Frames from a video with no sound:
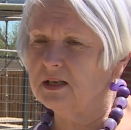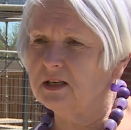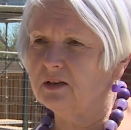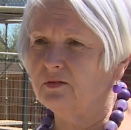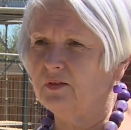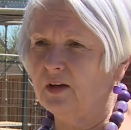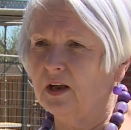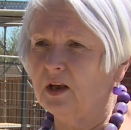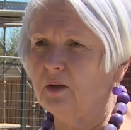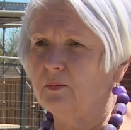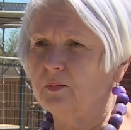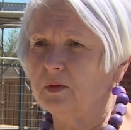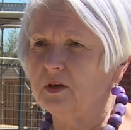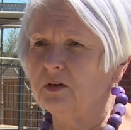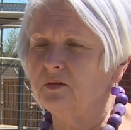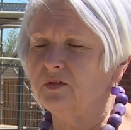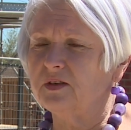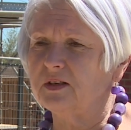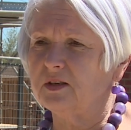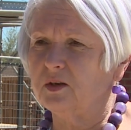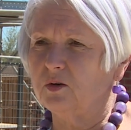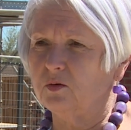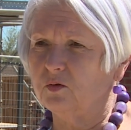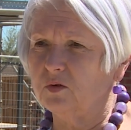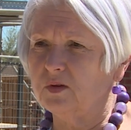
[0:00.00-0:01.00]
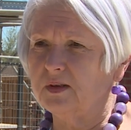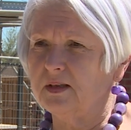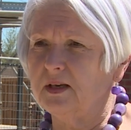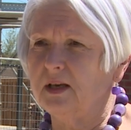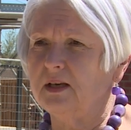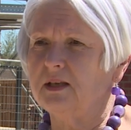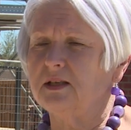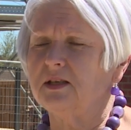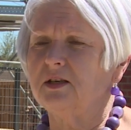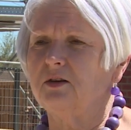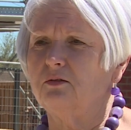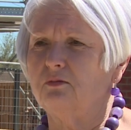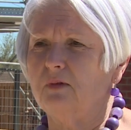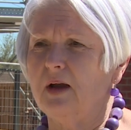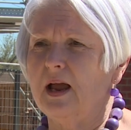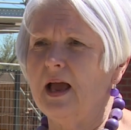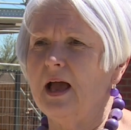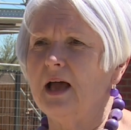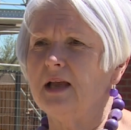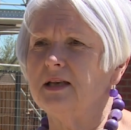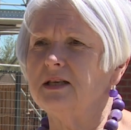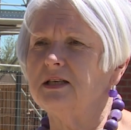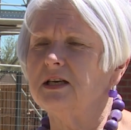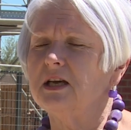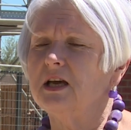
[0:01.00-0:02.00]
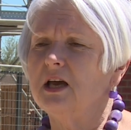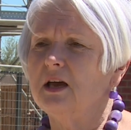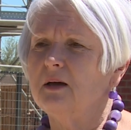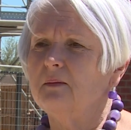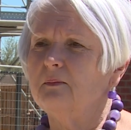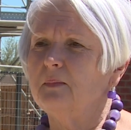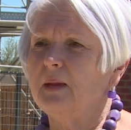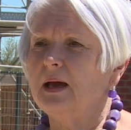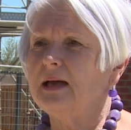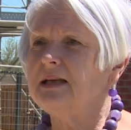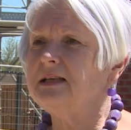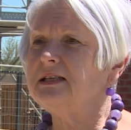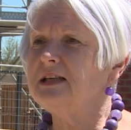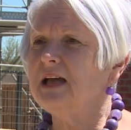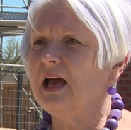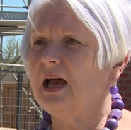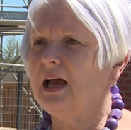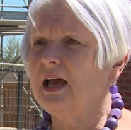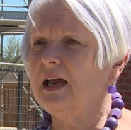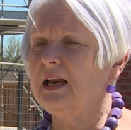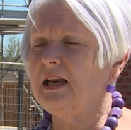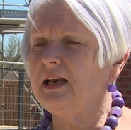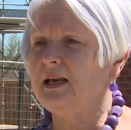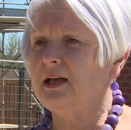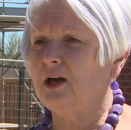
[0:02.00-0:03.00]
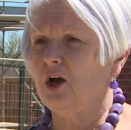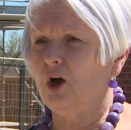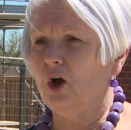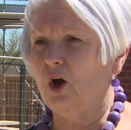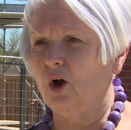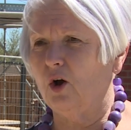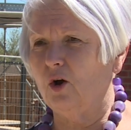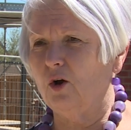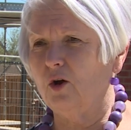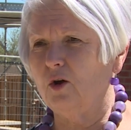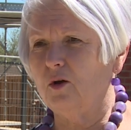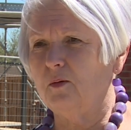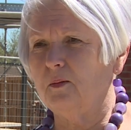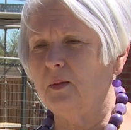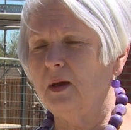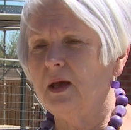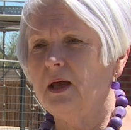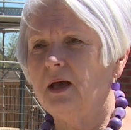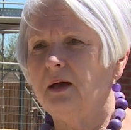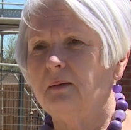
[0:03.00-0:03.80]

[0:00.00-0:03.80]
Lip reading: development of skill sets around maintaining a home,